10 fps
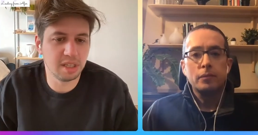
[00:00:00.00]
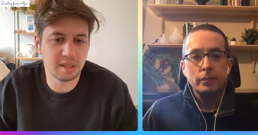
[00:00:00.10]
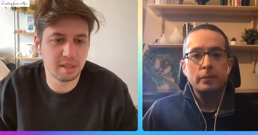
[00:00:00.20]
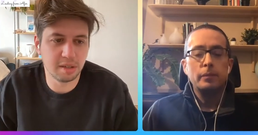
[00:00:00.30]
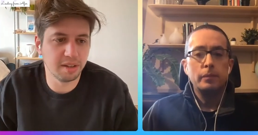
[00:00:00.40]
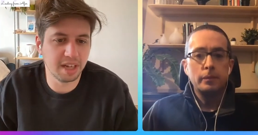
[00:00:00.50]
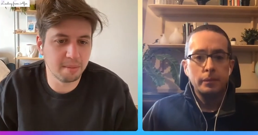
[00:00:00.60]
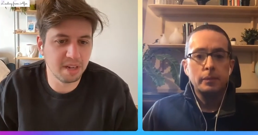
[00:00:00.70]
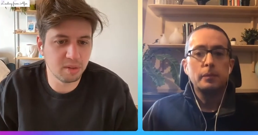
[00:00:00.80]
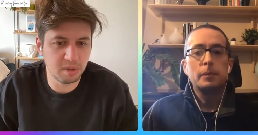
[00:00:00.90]
Speaker 1: it's, it's a
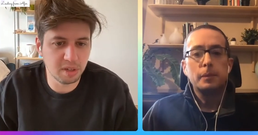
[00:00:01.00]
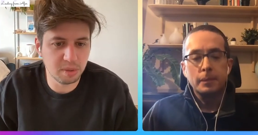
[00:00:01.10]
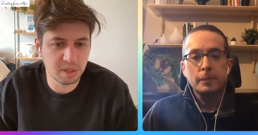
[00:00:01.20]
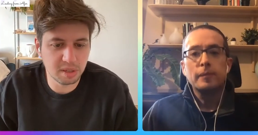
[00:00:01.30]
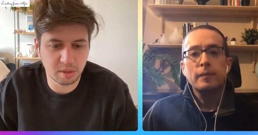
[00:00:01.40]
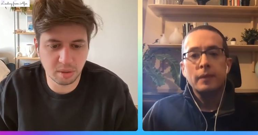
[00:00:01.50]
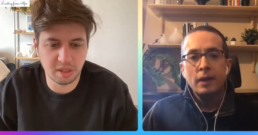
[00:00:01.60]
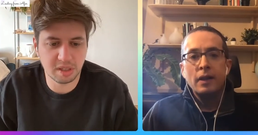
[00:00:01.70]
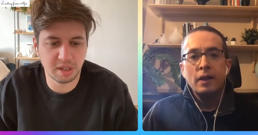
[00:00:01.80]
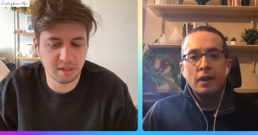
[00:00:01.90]
nightmare to deal with so
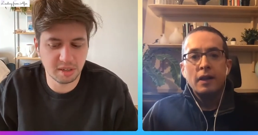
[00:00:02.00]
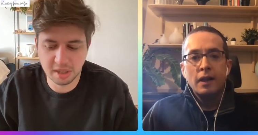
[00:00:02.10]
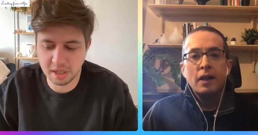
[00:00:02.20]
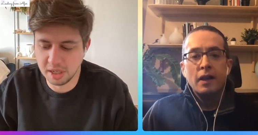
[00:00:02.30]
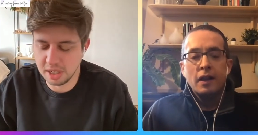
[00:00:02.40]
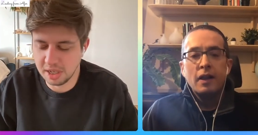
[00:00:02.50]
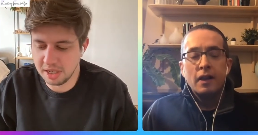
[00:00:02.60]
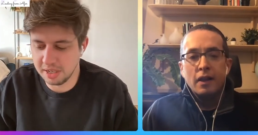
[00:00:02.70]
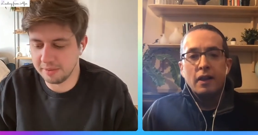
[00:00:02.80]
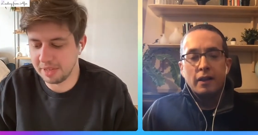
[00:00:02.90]
it's uh
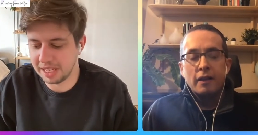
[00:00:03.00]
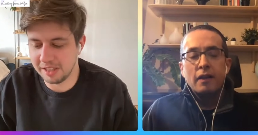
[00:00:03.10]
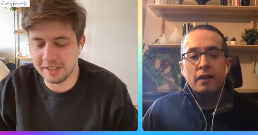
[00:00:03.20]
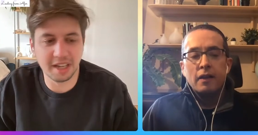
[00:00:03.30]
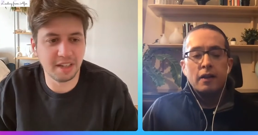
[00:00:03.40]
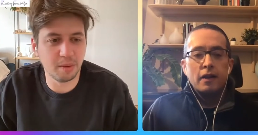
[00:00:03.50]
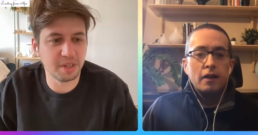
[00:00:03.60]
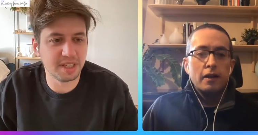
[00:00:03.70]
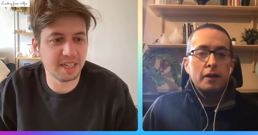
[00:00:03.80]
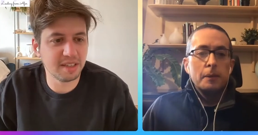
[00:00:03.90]
yeah at least there,
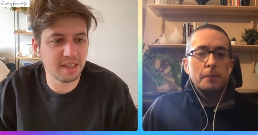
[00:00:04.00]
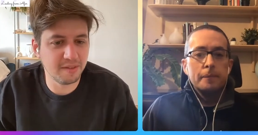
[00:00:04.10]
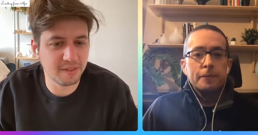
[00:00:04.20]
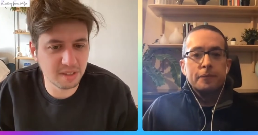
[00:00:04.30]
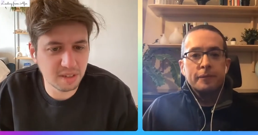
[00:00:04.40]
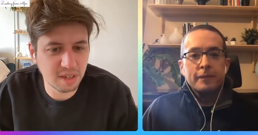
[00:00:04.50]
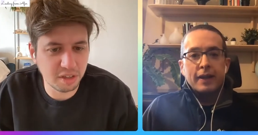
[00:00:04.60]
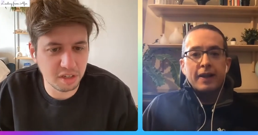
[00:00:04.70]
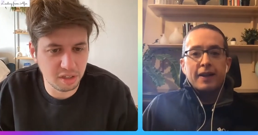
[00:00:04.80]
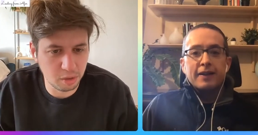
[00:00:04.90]
there was that i feel
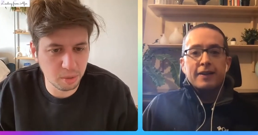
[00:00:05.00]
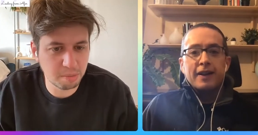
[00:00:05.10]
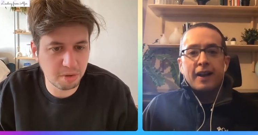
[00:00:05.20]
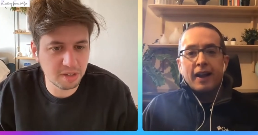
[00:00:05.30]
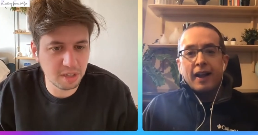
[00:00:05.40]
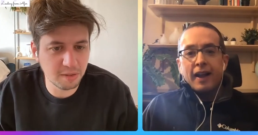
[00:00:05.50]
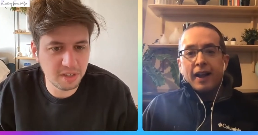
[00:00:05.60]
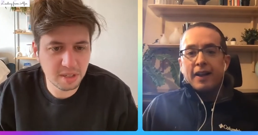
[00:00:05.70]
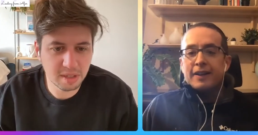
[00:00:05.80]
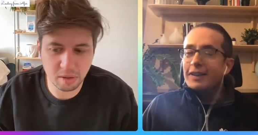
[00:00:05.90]
did, did you experience any
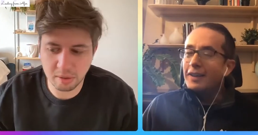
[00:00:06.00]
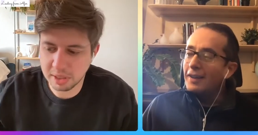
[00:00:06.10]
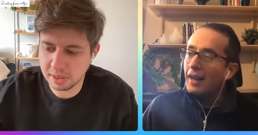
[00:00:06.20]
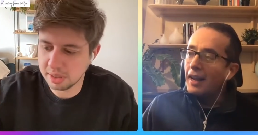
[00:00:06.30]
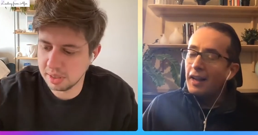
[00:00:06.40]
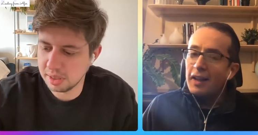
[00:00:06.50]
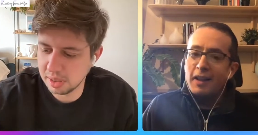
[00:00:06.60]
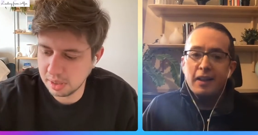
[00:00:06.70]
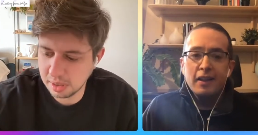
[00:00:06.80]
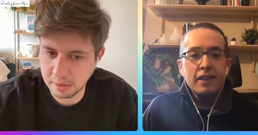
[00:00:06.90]
of this
Speaker 2: on your end
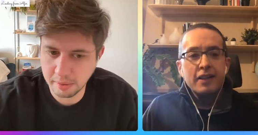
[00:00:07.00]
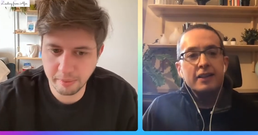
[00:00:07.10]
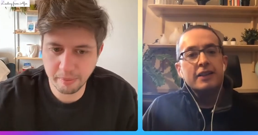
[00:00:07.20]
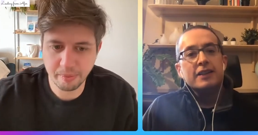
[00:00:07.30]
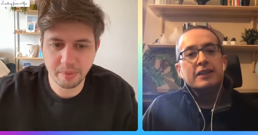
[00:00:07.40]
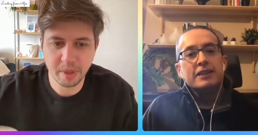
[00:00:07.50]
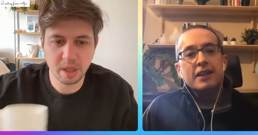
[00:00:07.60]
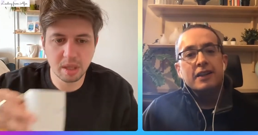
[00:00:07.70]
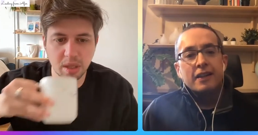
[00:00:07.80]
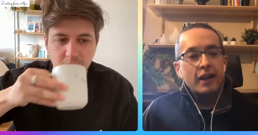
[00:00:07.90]

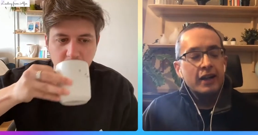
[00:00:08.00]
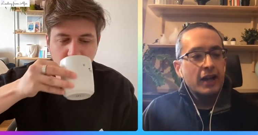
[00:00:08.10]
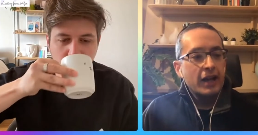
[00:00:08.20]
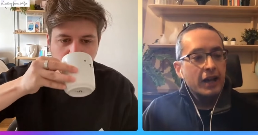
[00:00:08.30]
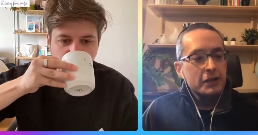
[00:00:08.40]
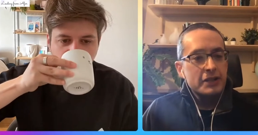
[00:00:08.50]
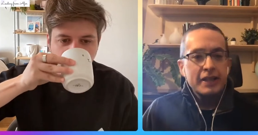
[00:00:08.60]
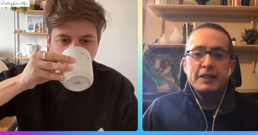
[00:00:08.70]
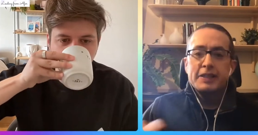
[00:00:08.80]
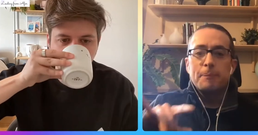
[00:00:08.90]
yeah I, i'd
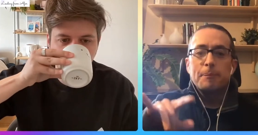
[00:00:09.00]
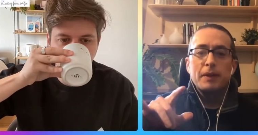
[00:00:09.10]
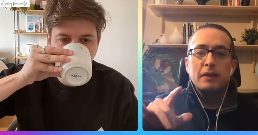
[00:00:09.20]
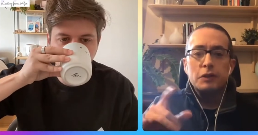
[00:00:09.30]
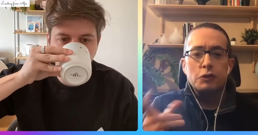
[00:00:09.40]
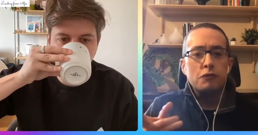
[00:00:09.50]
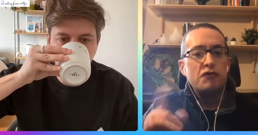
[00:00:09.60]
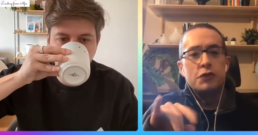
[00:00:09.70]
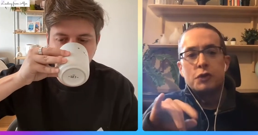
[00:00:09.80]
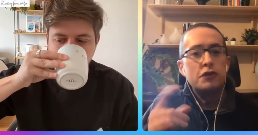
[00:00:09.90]
say it's just
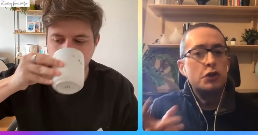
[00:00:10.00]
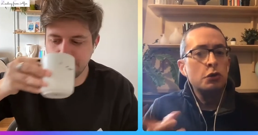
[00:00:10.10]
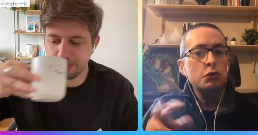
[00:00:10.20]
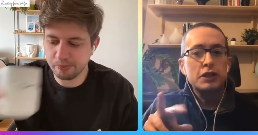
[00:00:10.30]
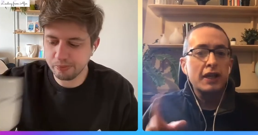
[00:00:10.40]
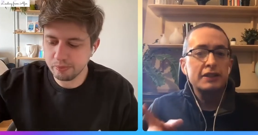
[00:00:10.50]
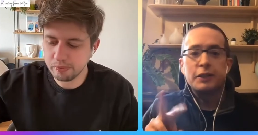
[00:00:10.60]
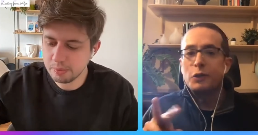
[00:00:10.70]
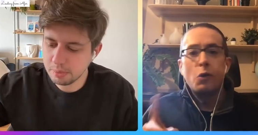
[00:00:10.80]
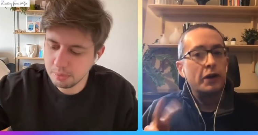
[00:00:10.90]
two sides
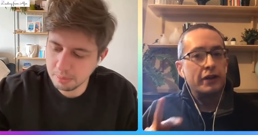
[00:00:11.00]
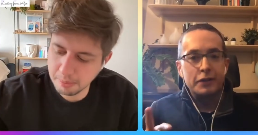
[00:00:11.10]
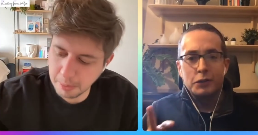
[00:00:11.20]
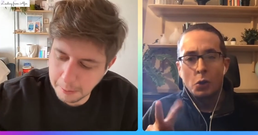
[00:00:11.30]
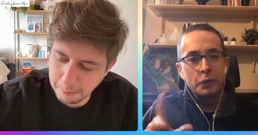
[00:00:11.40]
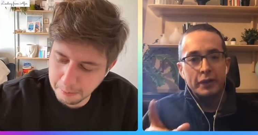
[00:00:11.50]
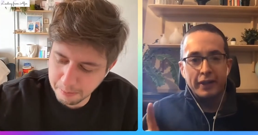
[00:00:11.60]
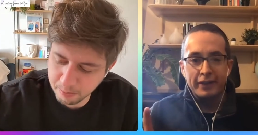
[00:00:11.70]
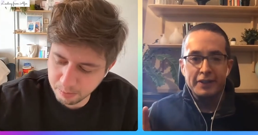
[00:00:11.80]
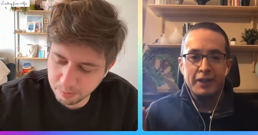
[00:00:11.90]
of the coin I'm totally on this